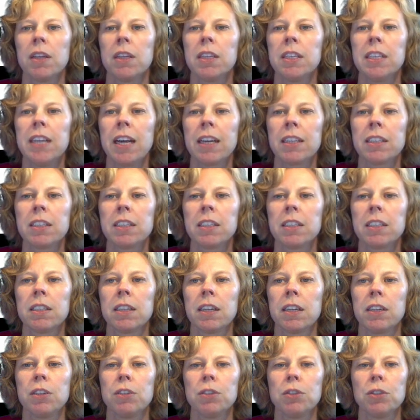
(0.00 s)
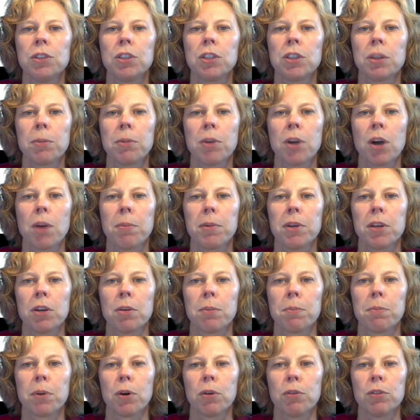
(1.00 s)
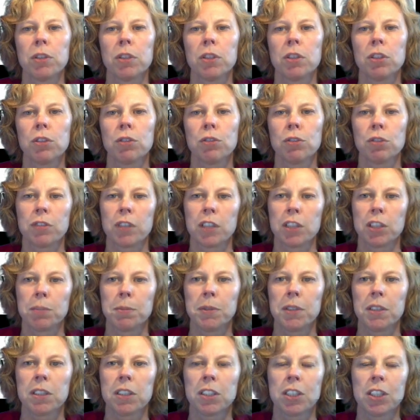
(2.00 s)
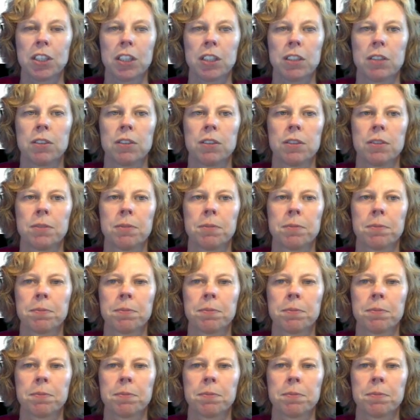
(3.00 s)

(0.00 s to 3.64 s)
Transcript: yet they use some common components to transmit their signal.